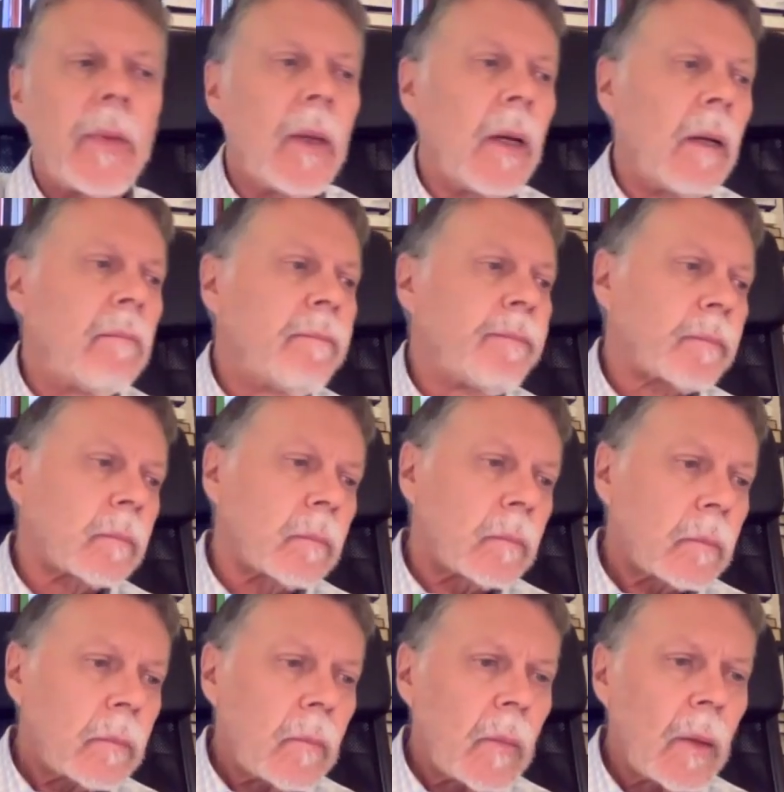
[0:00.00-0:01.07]

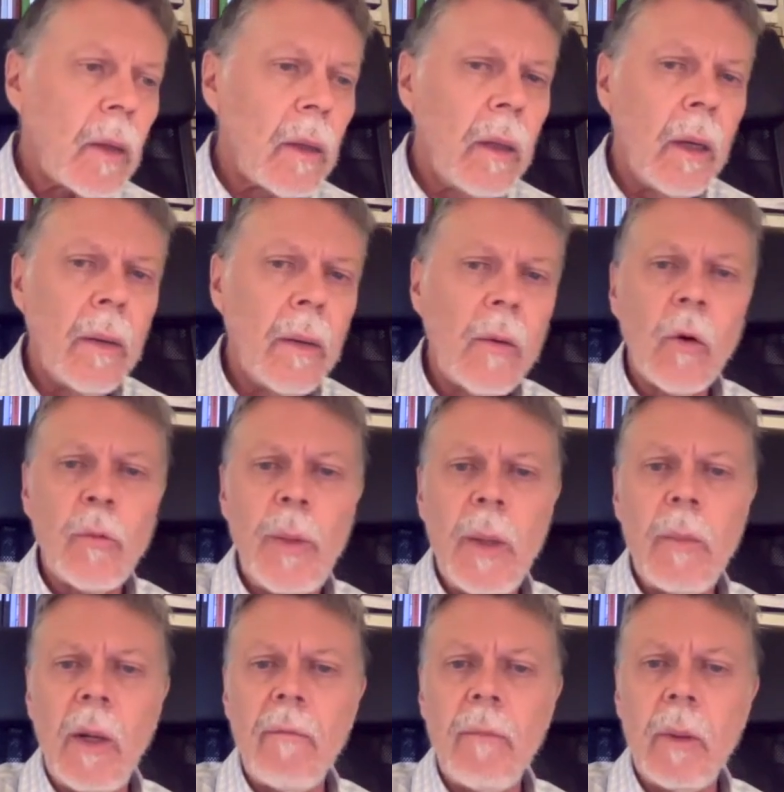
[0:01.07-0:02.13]
Of course,
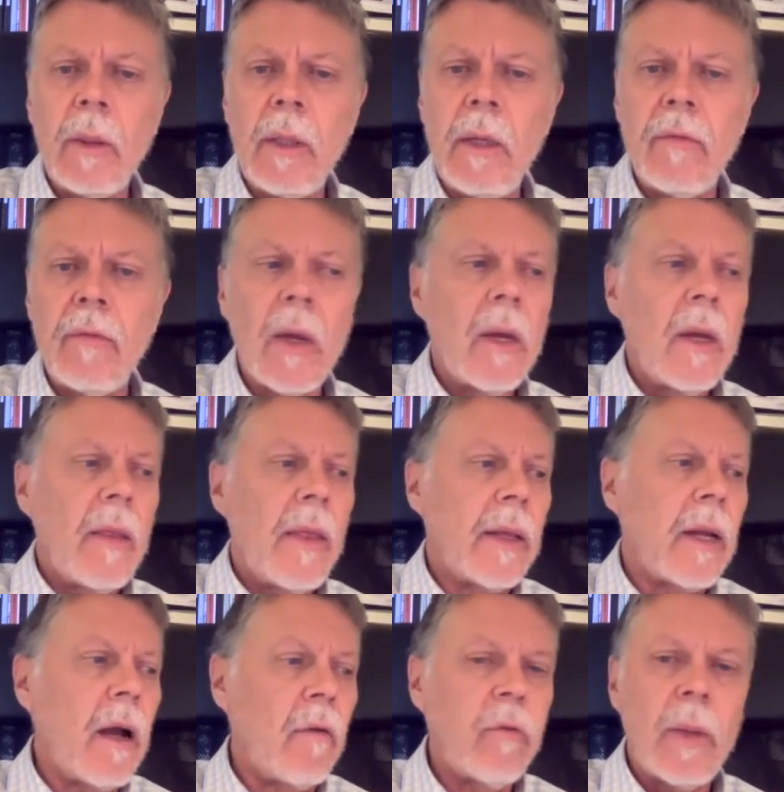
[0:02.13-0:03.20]
people have believed
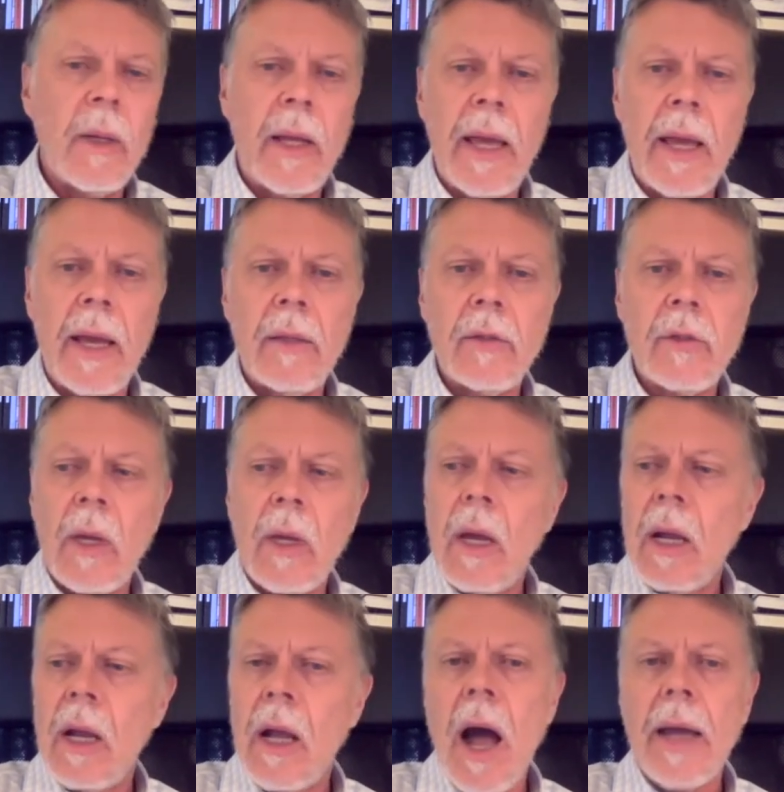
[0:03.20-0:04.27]
that government has
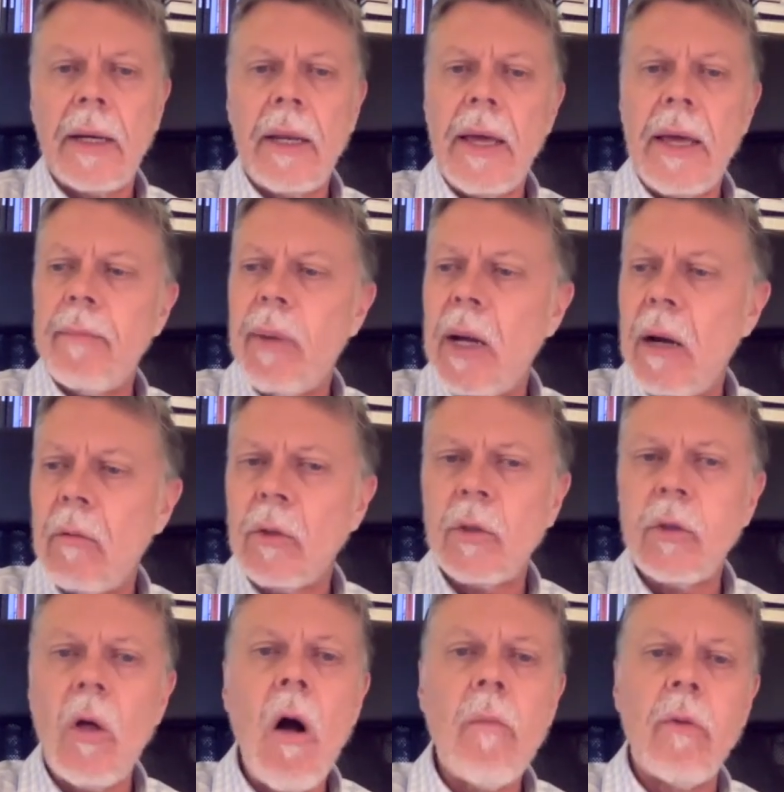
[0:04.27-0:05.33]
godlike powers
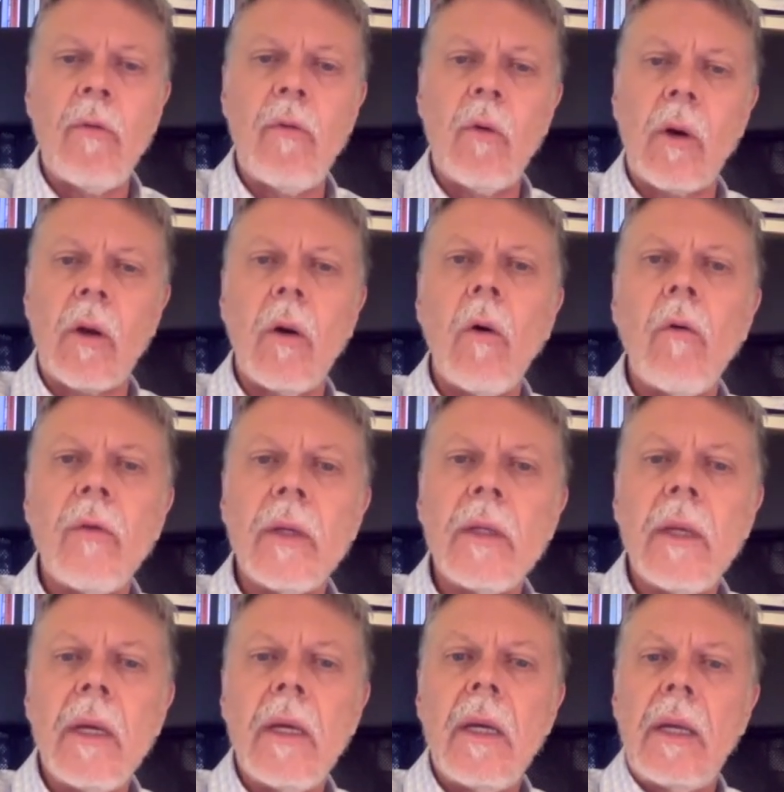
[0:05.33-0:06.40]
long before COVID
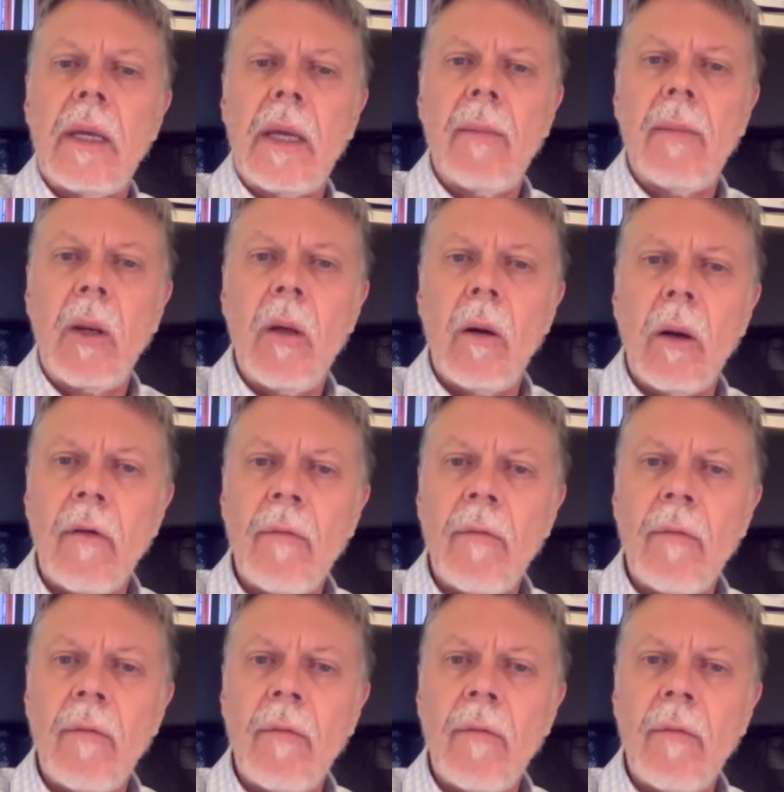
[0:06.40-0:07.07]
came along.